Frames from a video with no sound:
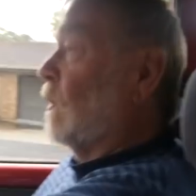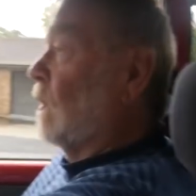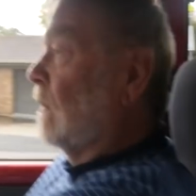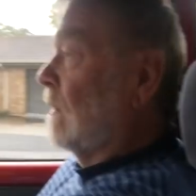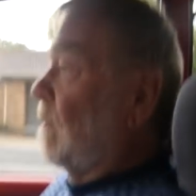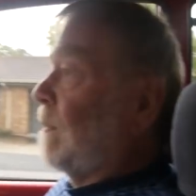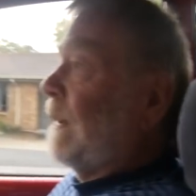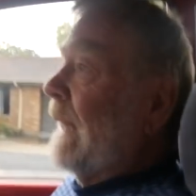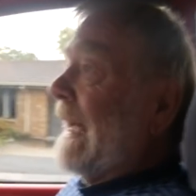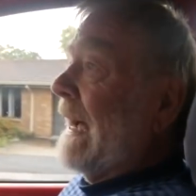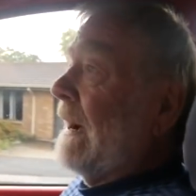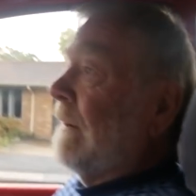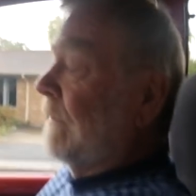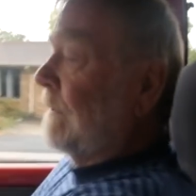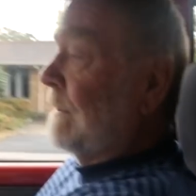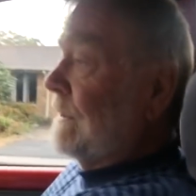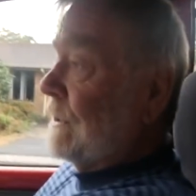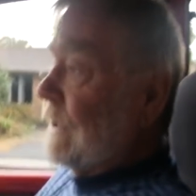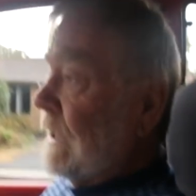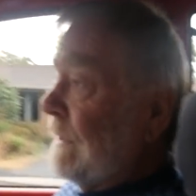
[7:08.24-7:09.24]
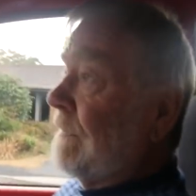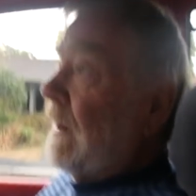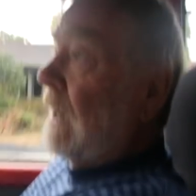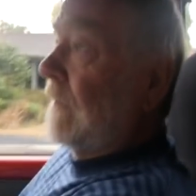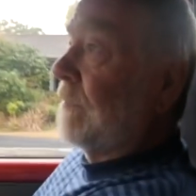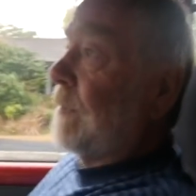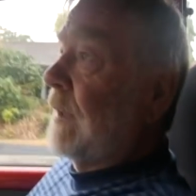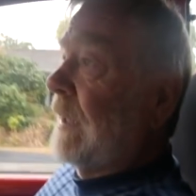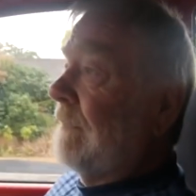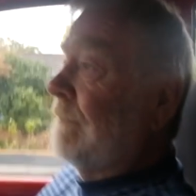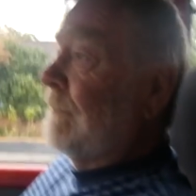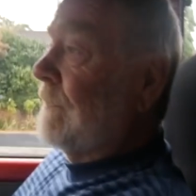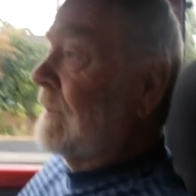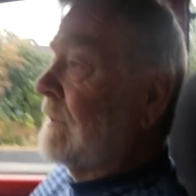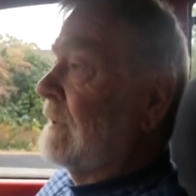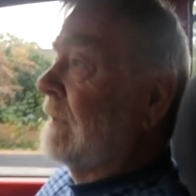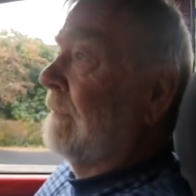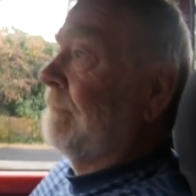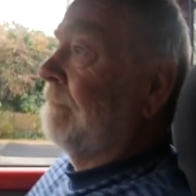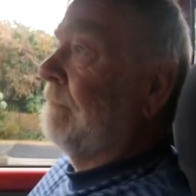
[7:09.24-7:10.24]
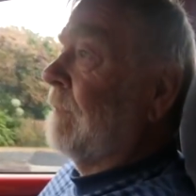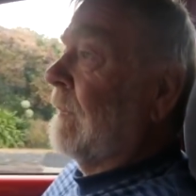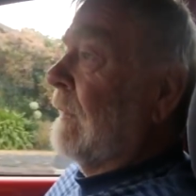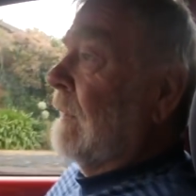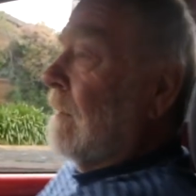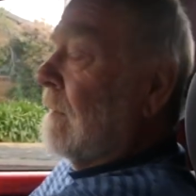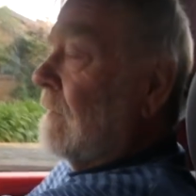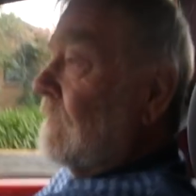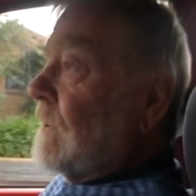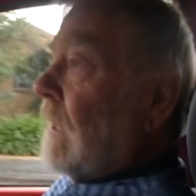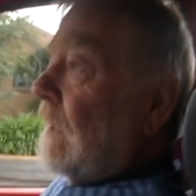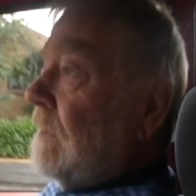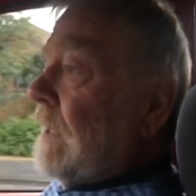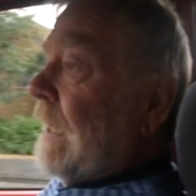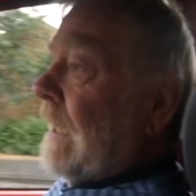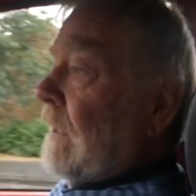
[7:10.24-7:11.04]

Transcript: all the power at zero revs, so you